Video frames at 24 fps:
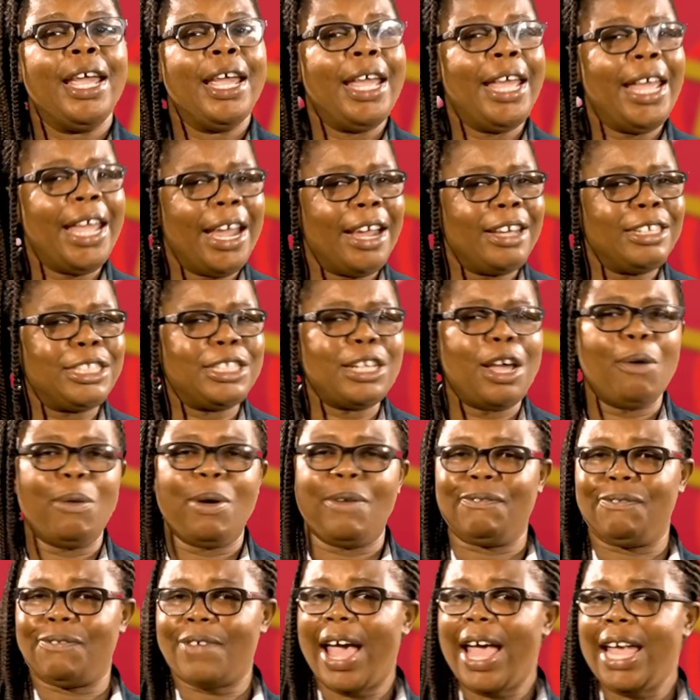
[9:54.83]
Here's
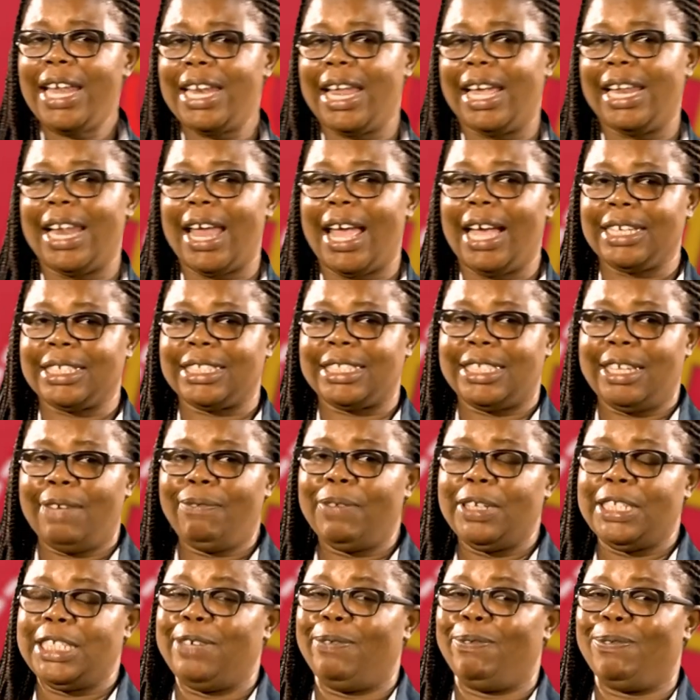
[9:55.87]
our final
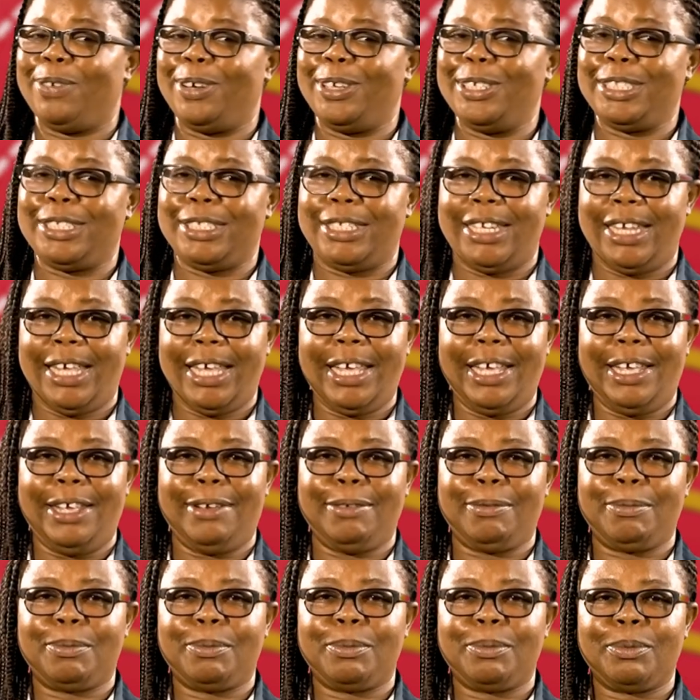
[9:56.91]
activity for today.